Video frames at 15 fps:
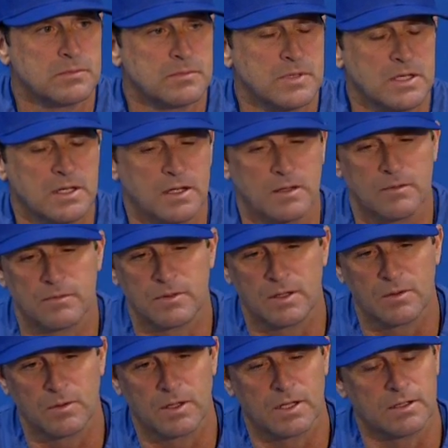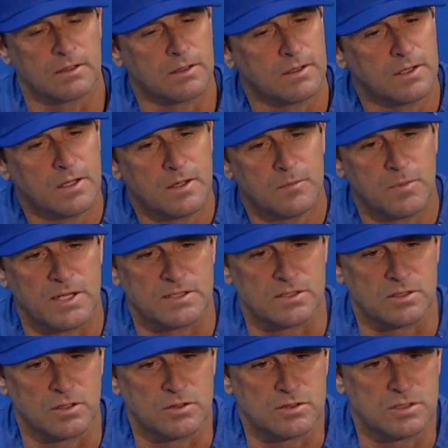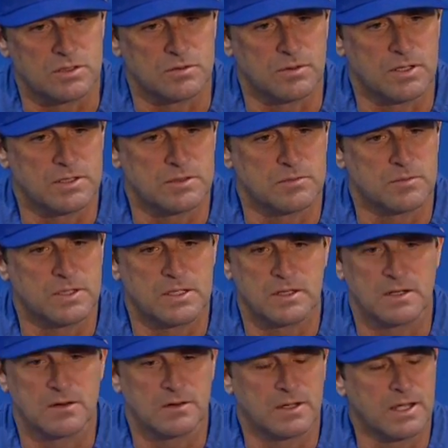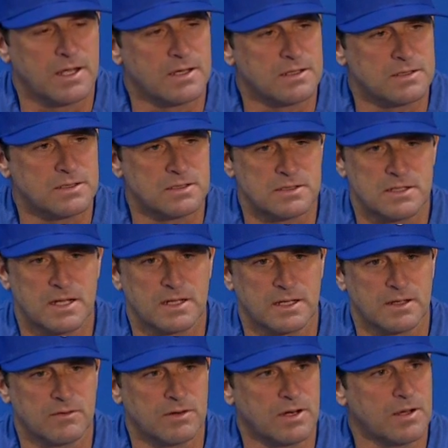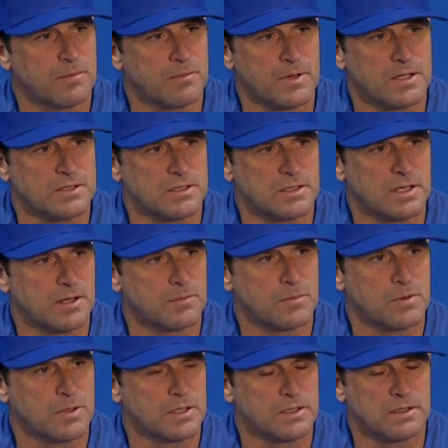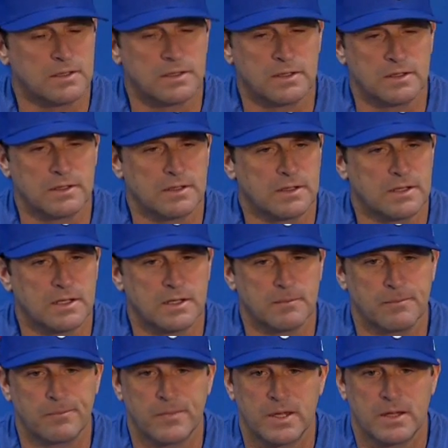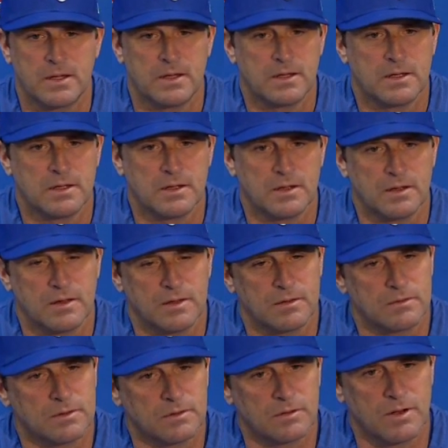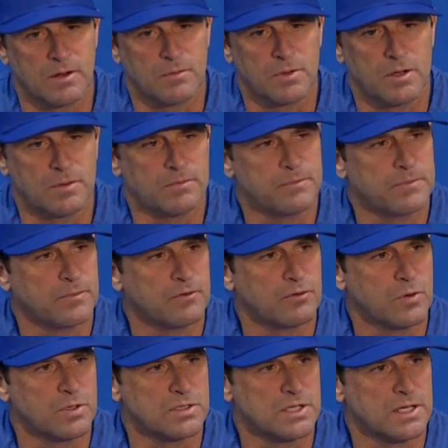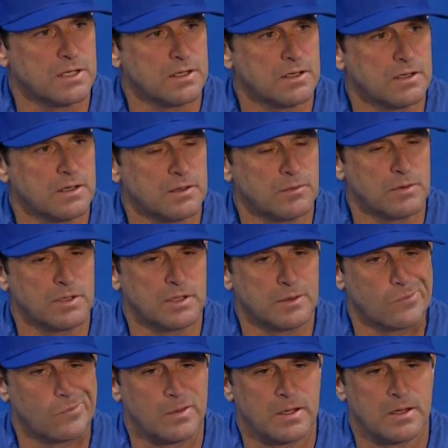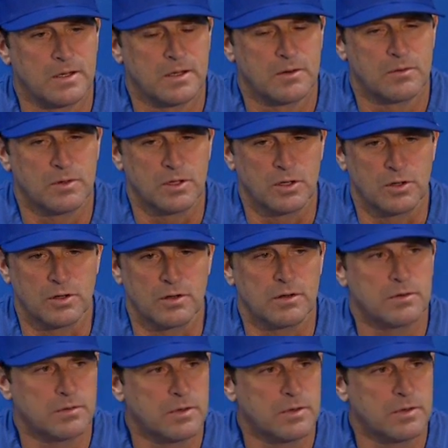Yeah, we got bases loaded situation, but, you know, guys just not giving up much at that point. And, the ground ball, the force out, really hurt.